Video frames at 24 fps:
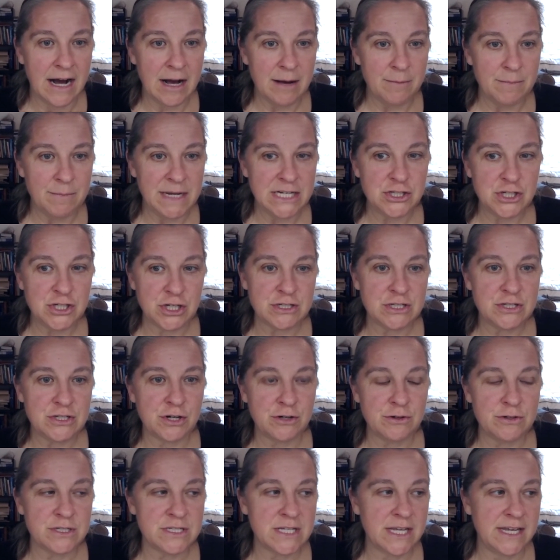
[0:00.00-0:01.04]
It just
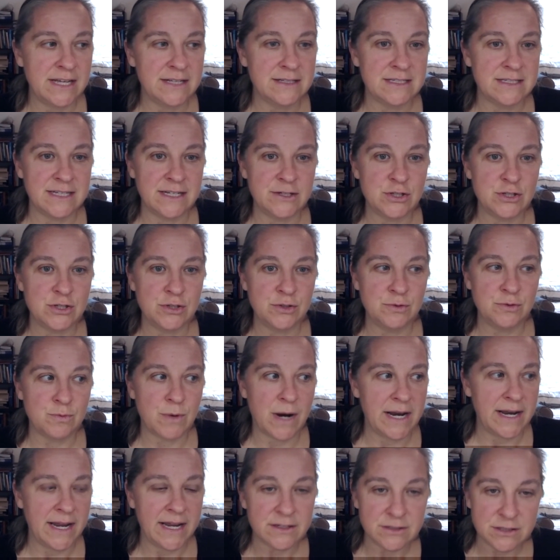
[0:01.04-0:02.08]
turns kids into
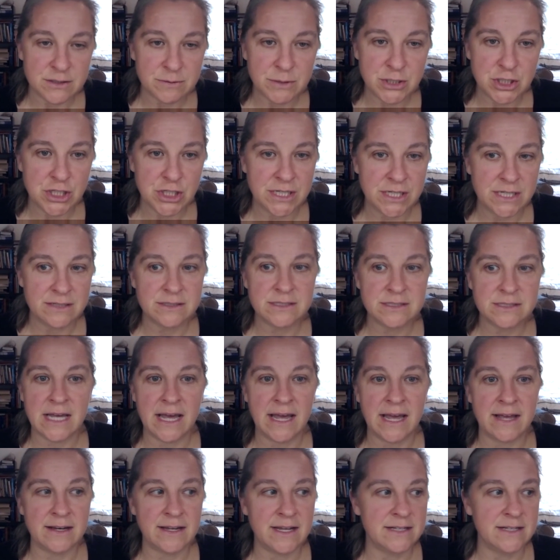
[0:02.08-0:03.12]
right answer machines
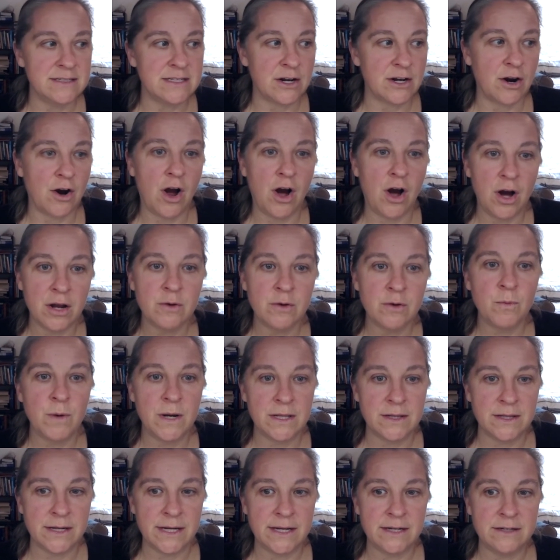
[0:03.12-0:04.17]
and kids that are
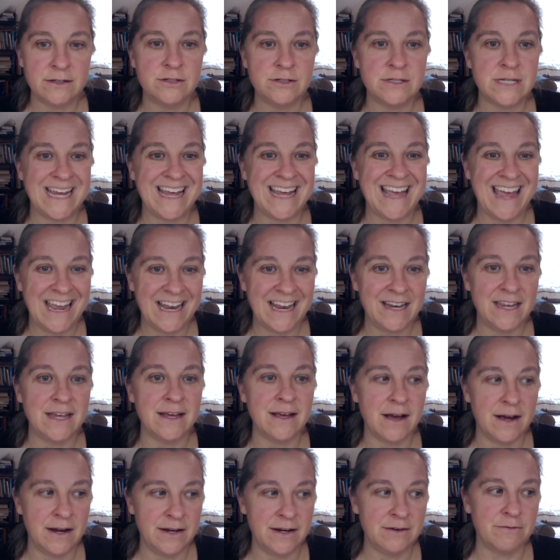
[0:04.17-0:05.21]
unwilling to take any
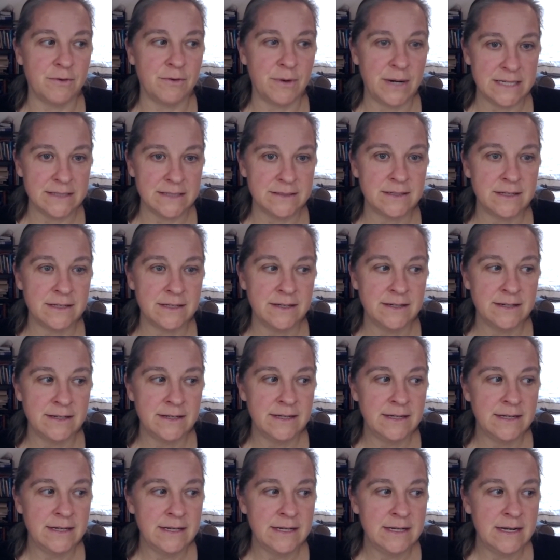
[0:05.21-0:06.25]
kind of risk,
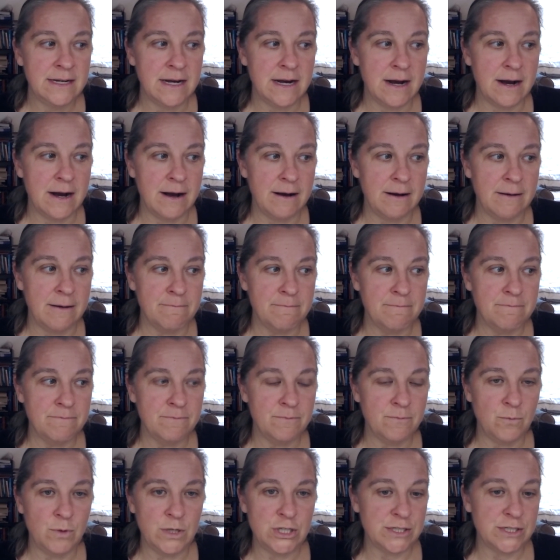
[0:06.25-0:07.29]

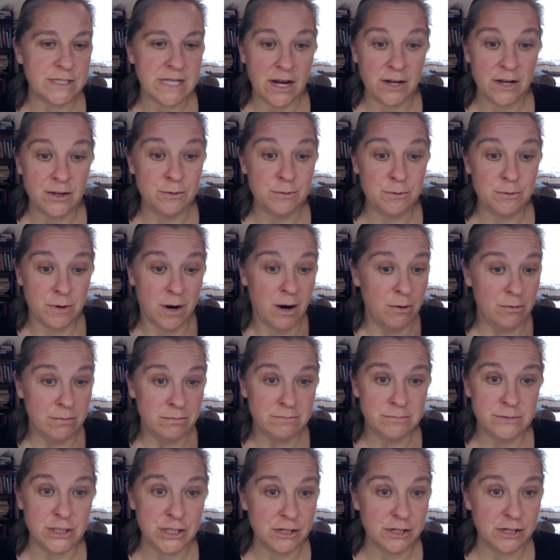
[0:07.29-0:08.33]
which is how you grow,
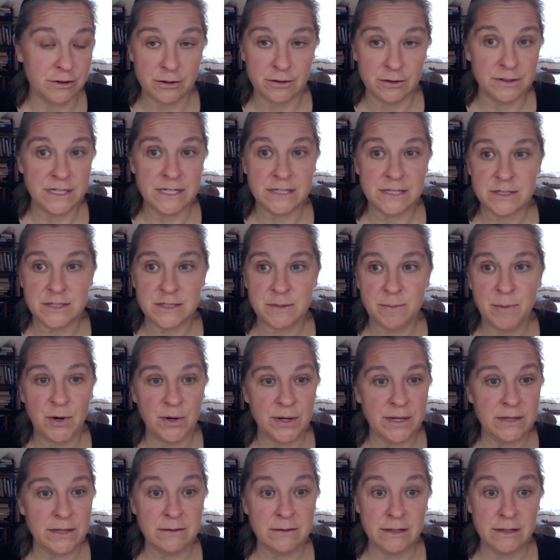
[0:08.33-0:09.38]
to your earliest point.
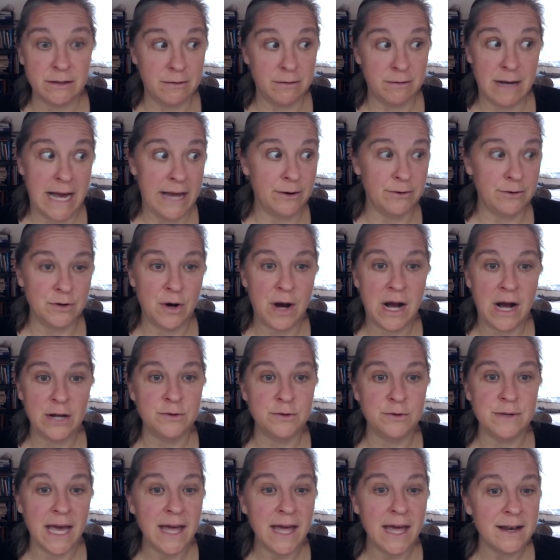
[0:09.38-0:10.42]
I don't know how you
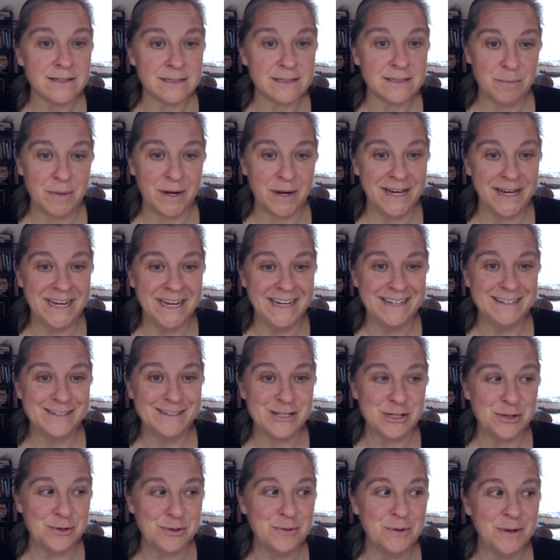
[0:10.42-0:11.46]
get somebody
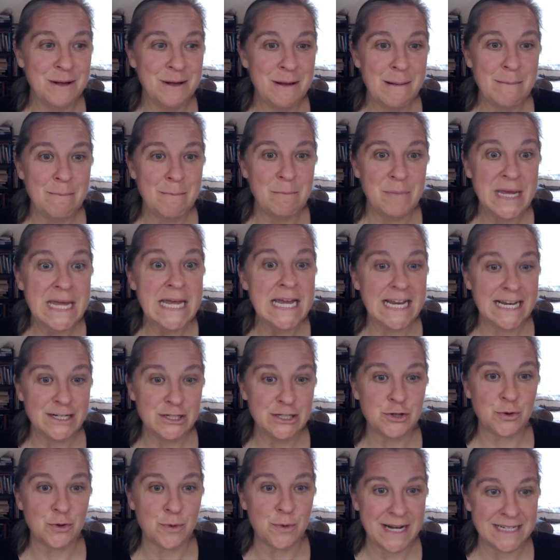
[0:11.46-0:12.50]
to be
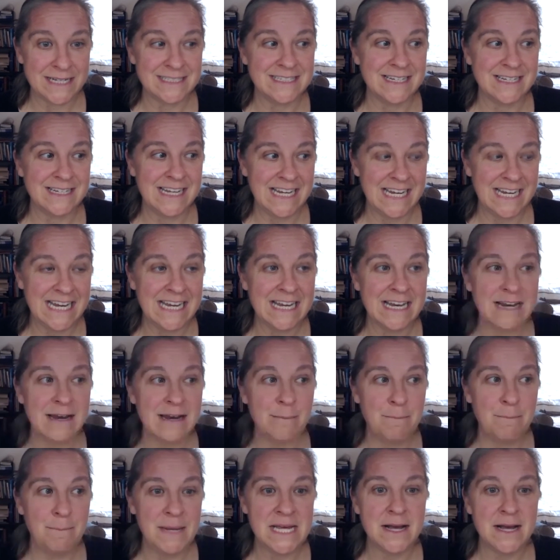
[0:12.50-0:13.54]
interested in
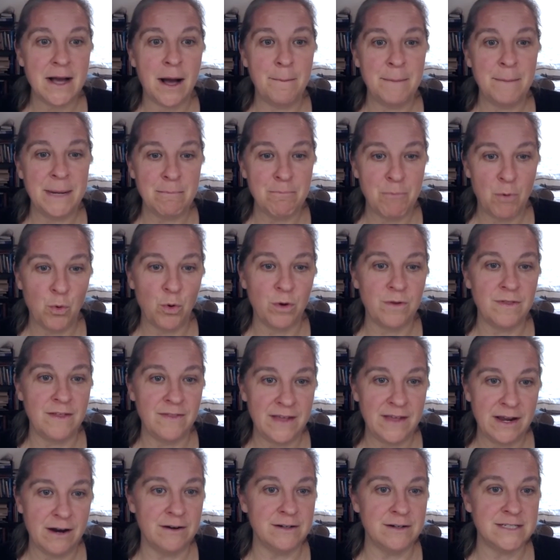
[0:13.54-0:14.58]
becoming more than
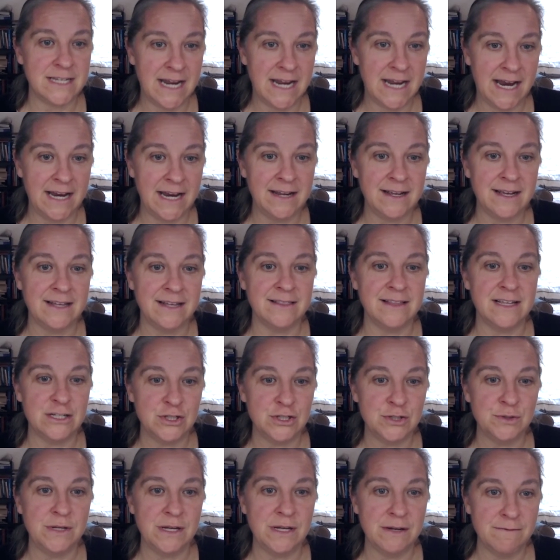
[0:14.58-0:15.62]
they are today unless
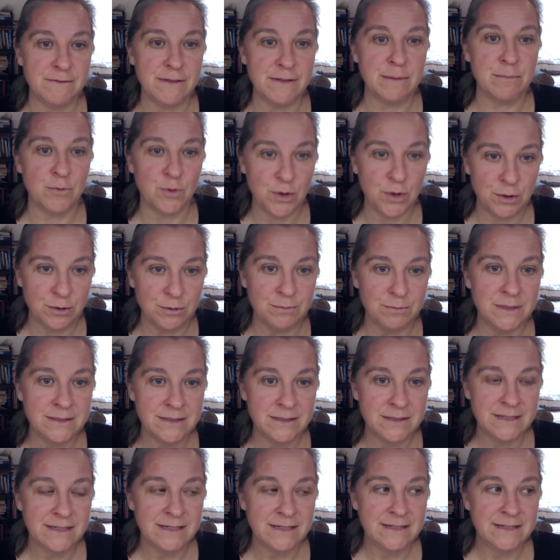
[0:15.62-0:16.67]
you give them room
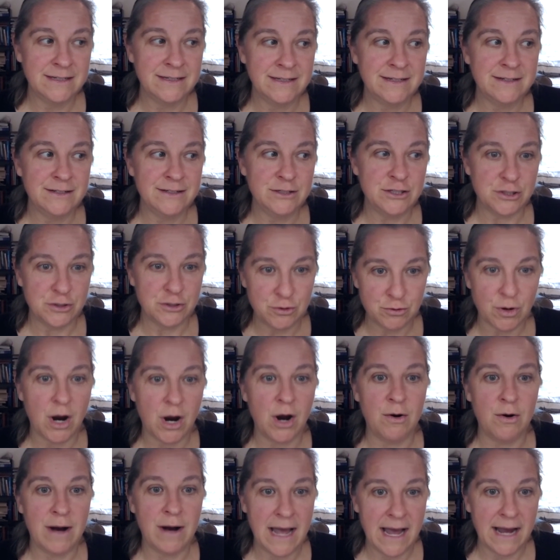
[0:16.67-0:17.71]
to
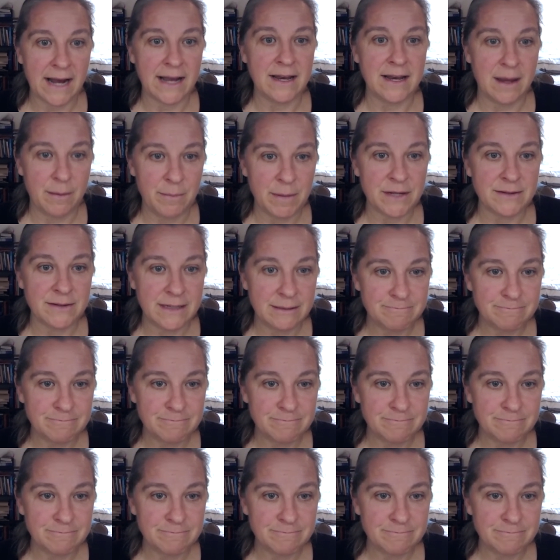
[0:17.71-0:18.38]
grow academically.